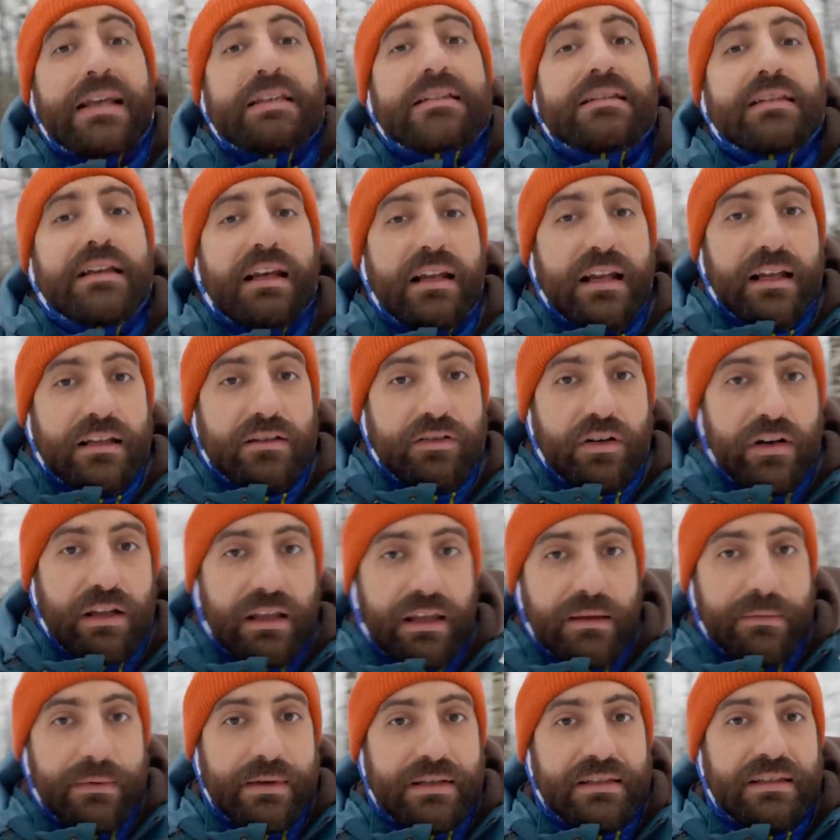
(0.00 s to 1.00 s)
G9. Oh
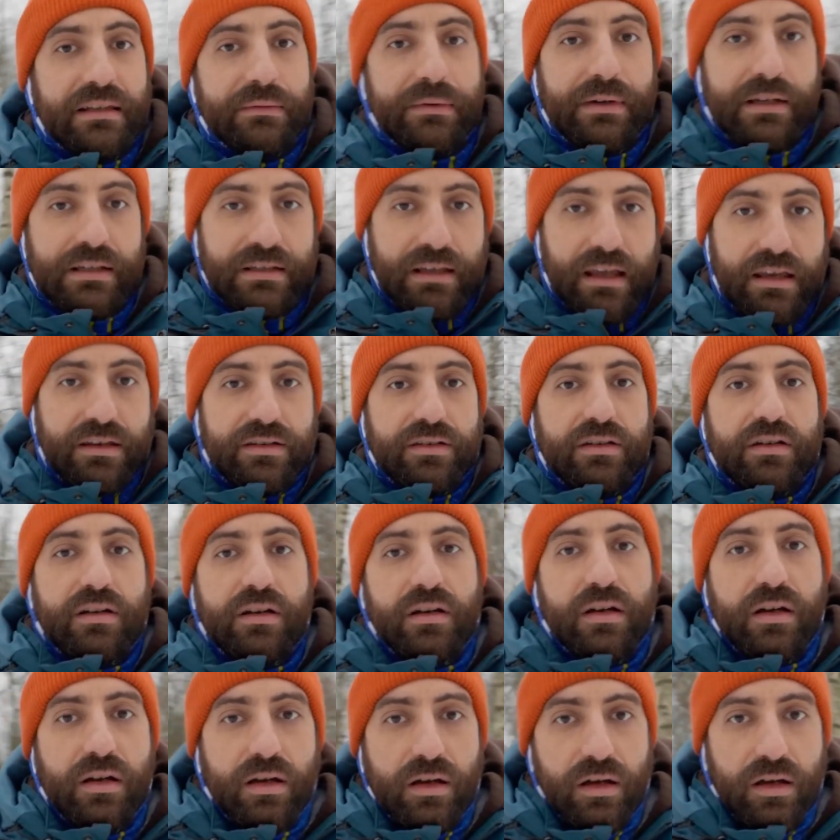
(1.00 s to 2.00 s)
gosh, that's a heavy
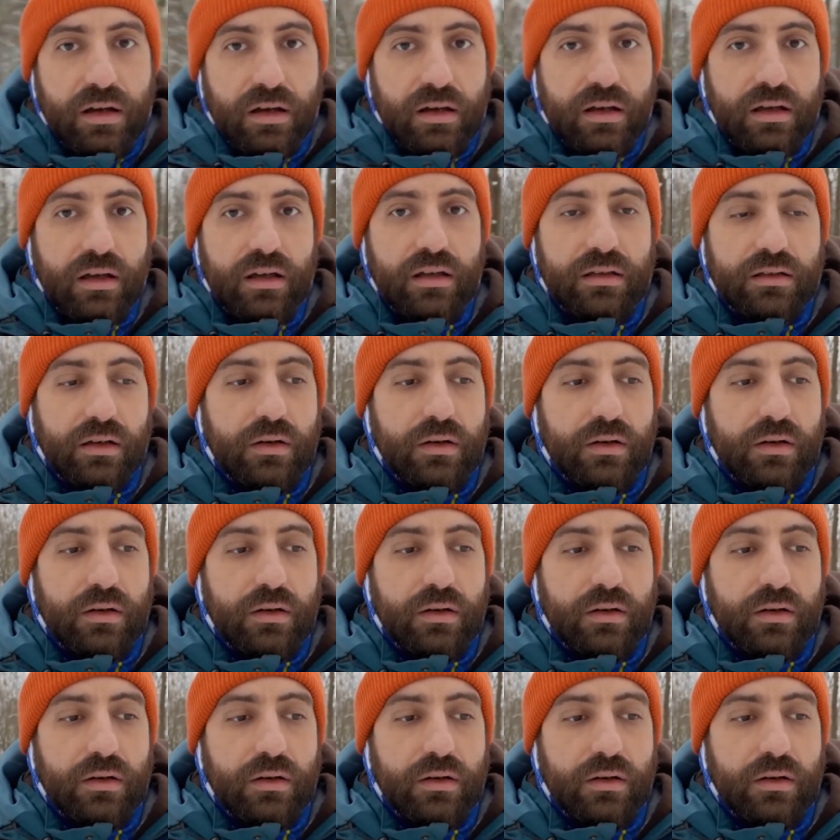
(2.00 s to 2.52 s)
thing for vlogging.